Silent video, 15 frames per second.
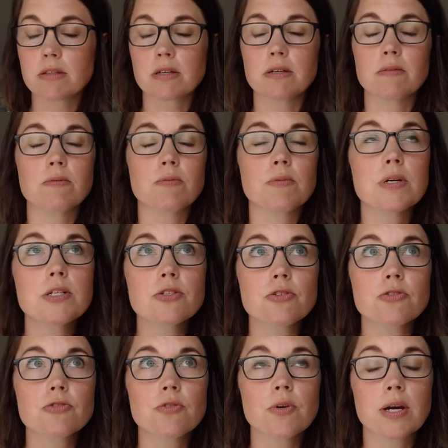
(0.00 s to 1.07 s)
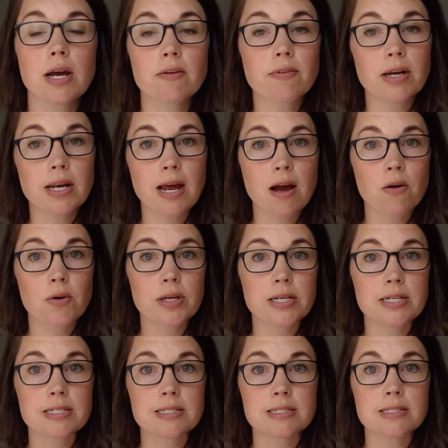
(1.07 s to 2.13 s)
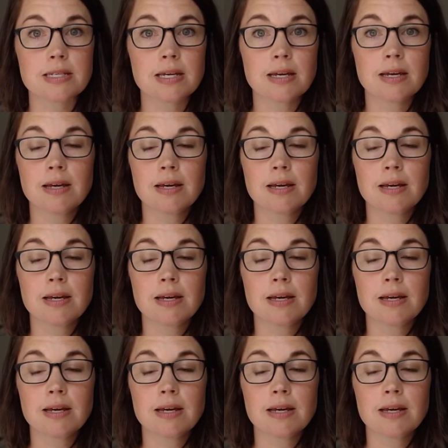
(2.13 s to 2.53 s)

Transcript: The research going on right now is